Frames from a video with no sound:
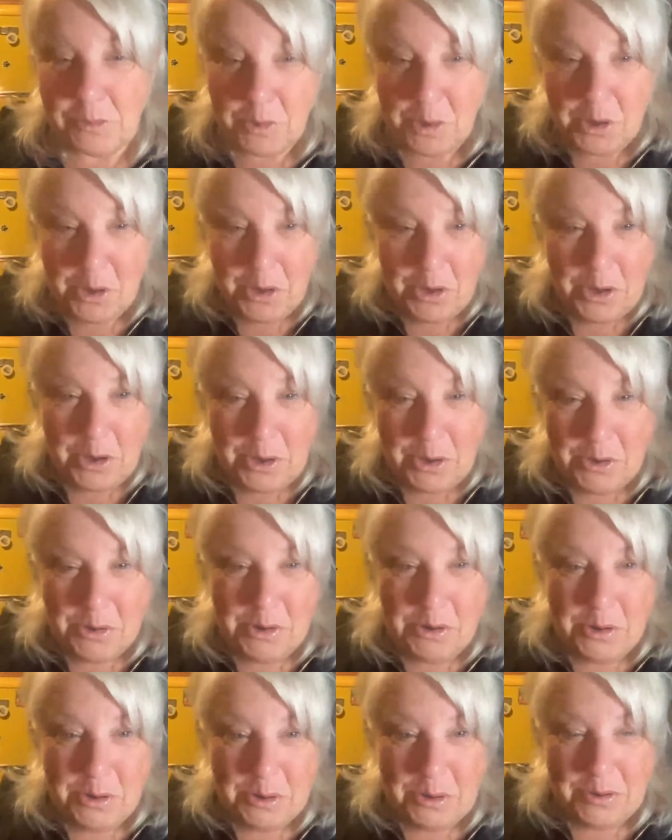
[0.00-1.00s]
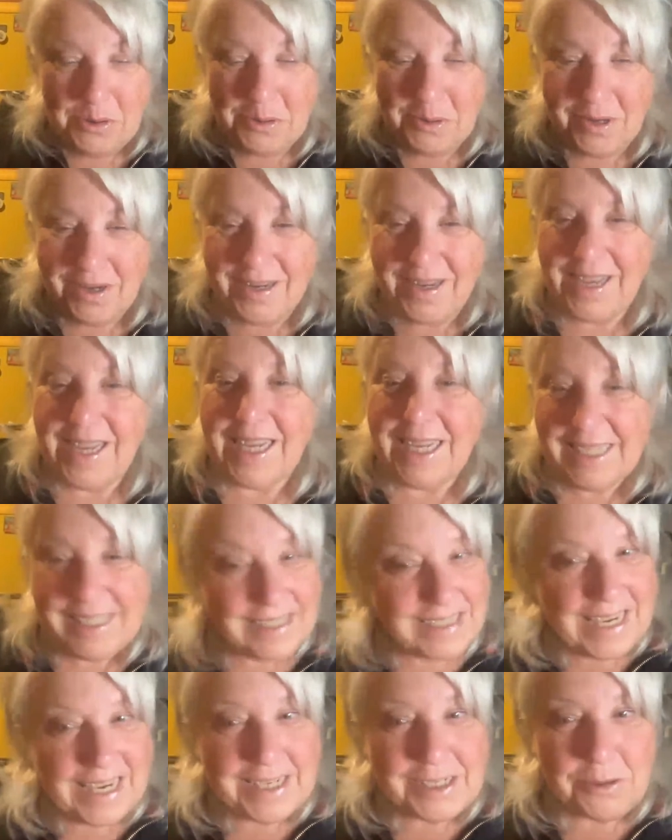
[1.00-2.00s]
Woohoo!
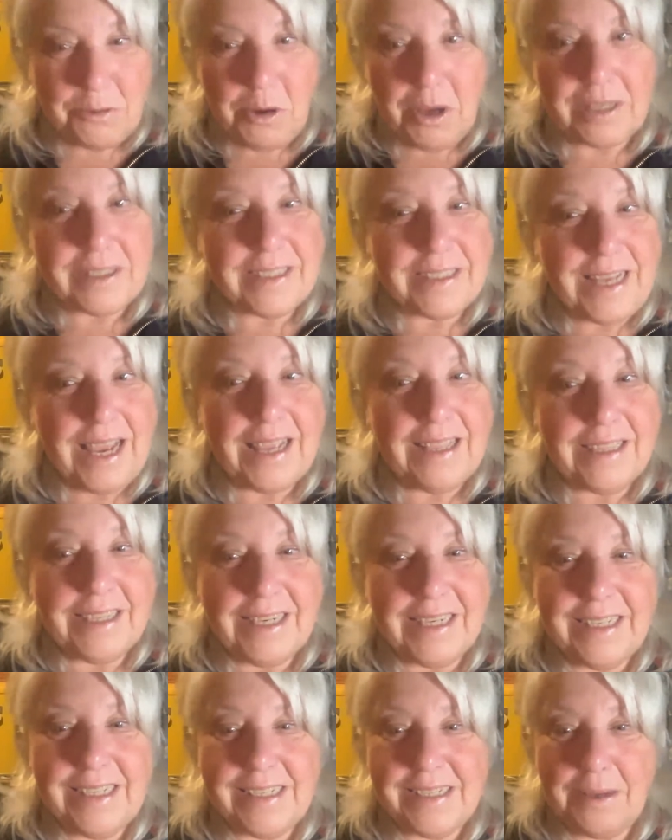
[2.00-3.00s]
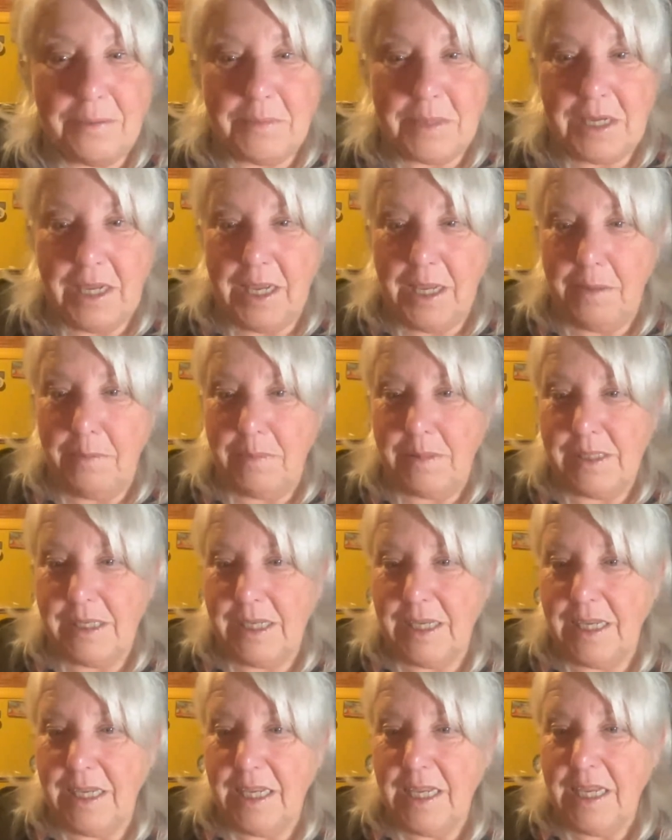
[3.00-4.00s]
Takes a while to dial it in sometimes.